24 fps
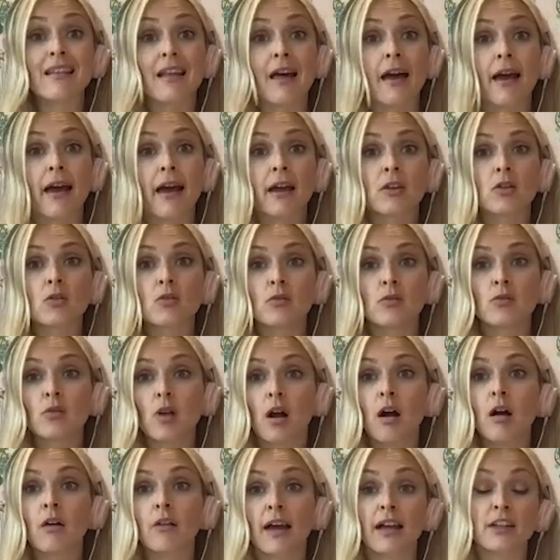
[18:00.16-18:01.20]
there. You
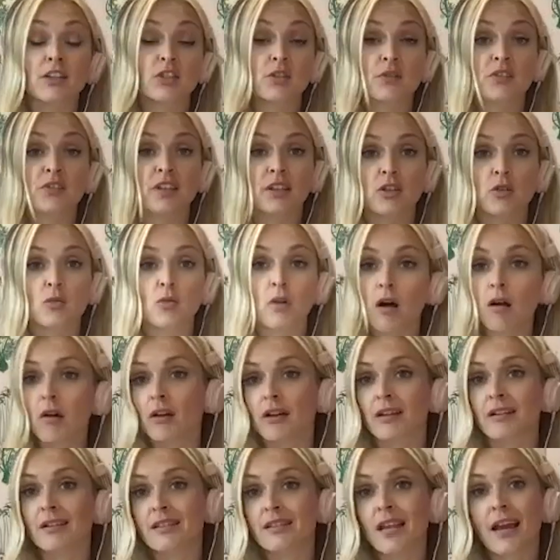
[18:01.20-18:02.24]
can't, as you've said, you can't
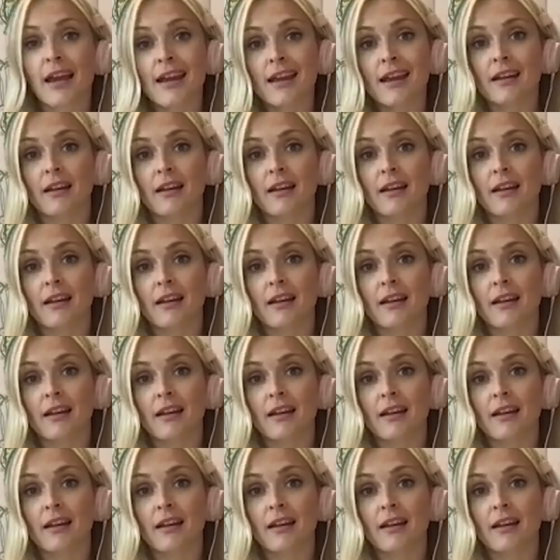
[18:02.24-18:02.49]
contain